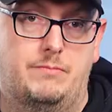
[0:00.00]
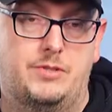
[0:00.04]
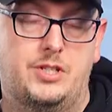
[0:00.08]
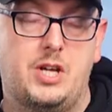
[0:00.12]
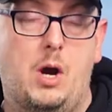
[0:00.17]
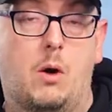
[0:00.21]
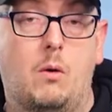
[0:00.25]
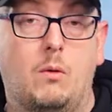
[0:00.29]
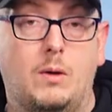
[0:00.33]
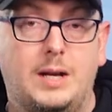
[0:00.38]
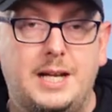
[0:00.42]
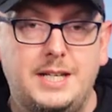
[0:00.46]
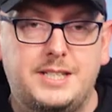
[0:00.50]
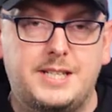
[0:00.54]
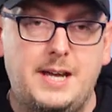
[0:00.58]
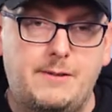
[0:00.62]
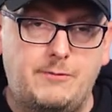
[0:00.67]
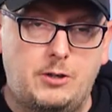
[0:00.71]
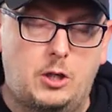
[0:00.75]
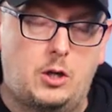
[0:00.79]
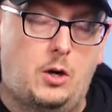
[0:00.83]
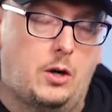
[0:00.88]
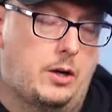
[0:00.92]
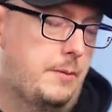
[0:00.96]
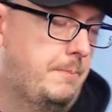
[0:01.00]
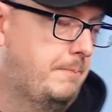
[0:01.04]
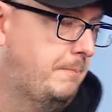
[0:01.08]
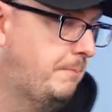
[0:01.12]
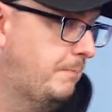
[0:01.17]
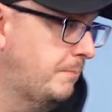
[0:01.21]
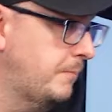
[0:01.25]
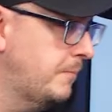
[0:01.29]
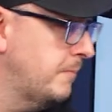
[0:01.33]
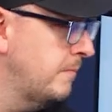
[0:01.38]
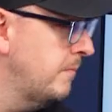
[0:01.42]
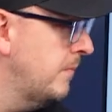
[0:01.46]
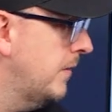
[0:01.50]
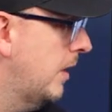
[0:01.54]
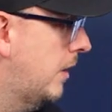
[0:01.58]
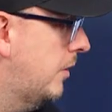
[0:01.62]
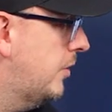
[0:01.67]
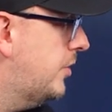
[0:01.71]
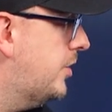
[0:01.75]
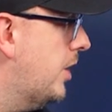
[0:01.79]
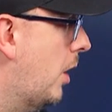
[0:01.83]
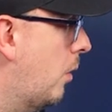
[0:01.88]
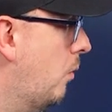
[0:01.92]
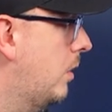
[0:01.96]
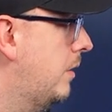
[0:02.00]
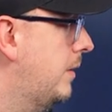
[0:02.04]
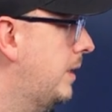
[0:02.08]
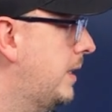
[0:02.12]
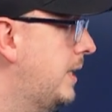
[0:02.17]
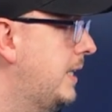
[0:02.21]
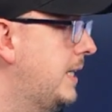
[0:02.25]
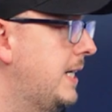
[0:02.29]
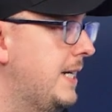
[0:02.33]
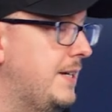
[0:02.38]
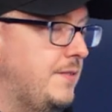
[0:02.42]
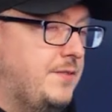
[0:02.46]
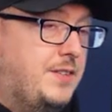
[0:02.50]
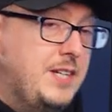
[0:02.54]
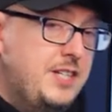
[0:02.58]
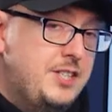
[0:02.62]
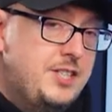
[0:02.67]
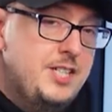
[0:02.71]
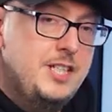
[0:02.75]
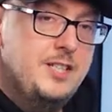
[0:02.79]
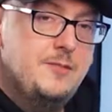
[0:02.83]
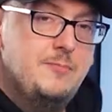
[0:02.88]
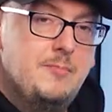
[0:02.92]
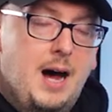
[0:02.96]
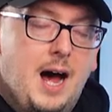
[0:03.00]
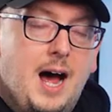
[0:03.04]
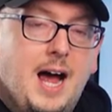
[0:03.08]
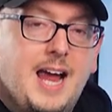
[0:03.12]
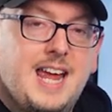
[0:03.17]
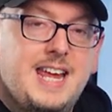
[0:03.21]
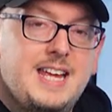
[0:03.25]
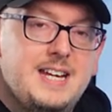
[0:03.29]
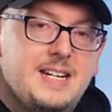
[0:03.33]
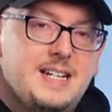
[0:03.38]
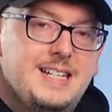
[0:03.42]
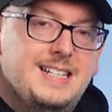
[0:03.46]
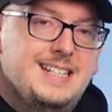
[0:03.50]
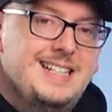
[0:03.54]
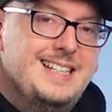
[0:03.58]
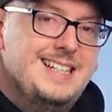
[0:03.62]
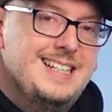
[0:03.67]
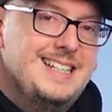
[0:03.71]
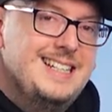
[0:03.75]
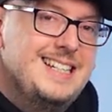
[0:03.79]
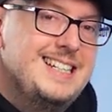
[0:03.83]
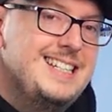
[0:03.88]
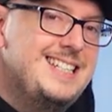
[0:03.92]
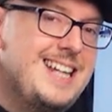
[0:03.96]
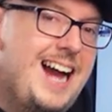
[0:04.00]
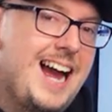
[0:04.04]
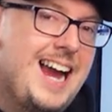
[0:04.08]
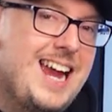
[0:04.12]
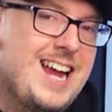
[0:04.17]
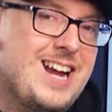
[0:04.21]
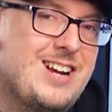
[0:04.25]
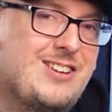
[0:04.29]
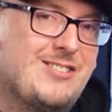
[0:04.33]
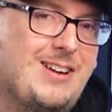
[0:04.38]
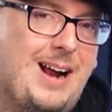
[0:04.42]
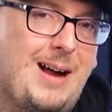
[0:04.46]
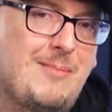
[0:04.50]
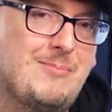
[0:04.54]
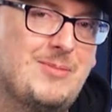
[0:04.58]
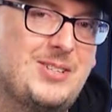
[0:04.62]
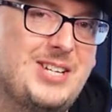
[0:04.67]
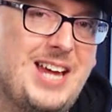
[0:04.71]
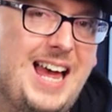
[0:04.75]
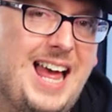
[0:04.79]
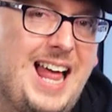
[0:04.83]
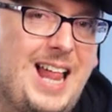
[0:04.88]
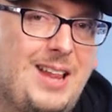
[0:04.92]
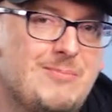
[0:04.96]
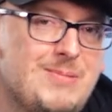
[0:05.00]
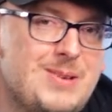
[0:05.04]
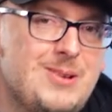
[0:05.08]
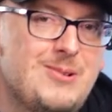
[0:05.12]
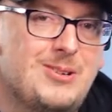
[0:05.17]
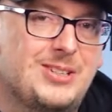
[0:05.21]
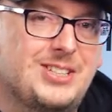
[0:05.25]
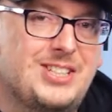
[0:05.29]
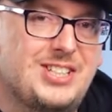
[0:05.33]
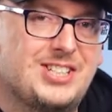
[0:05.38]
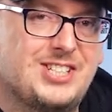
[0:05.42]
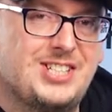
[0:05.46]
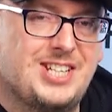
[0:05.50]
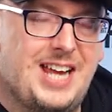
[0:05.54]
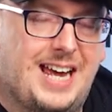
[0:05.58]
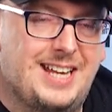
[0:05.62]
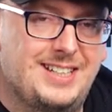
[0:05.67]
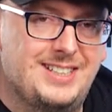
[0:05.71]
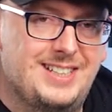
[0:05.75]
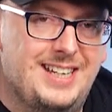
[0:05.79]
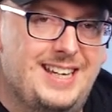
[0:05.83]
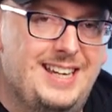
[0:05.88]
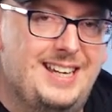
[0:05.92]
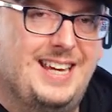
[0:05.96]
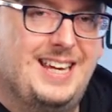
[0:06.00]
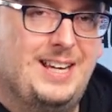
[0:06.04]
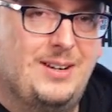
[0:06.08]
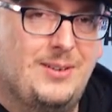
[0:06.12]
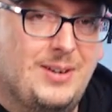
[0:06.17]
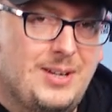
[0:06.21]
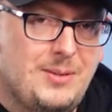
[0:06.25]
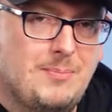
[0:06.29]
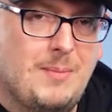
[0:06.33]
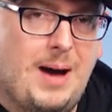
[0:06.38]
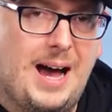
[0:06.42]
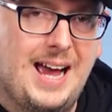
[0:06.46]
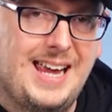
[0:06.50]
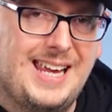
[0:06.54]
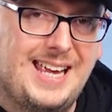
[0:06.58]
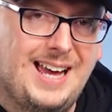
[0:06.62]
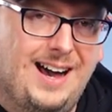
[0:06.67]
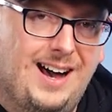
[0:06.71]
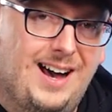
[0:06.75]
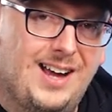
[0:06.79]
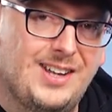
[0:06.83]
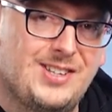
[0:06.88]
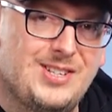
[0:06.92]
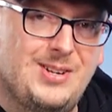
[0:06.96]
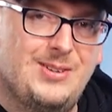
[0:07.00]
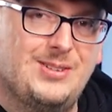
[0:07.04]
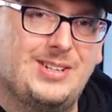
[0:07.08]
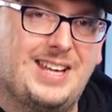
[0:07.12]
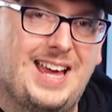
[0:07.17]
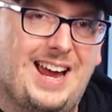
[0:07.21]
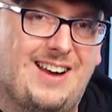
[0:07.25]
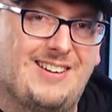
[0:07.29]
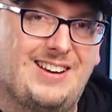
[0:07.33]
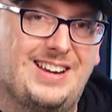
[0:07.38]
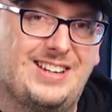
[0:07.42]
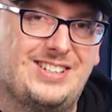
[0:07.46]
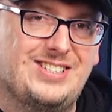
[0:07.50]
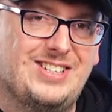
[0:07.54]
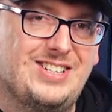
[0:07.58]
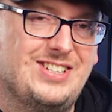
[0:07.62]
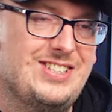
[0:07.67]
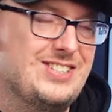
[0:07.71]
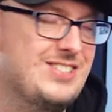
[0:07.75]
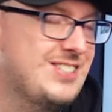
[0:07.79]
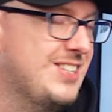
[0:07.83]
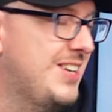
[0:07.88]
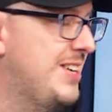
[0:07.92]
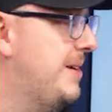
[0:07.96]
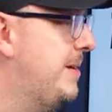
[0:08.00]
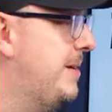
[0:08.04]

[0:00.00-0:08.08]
So let's have a look. So this is my diagram to help you understand it with my cartoon characters.